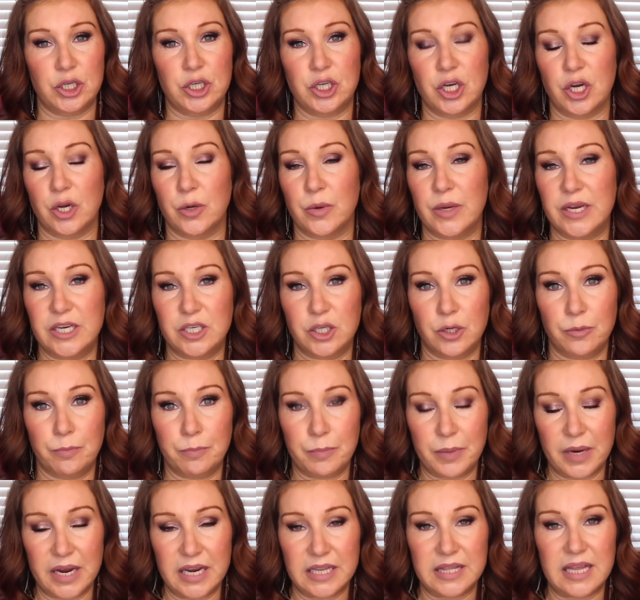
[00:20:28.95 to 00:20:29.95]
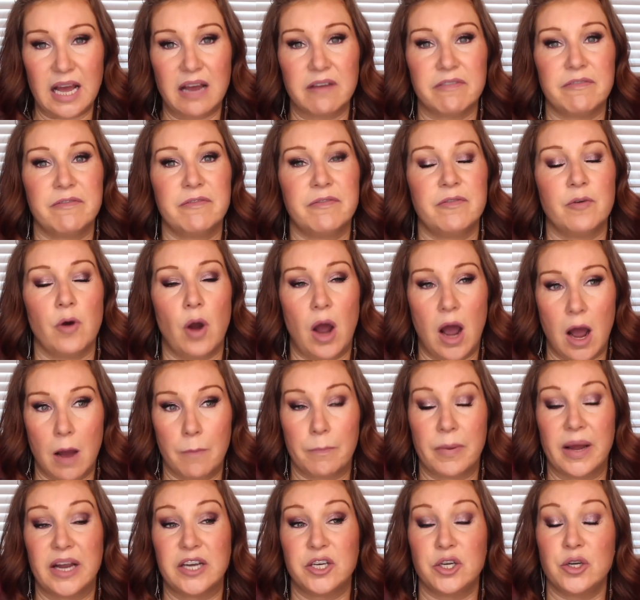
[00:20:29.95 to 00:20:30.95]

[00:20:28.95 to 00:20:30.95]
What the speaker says: to do is you pick that foot up,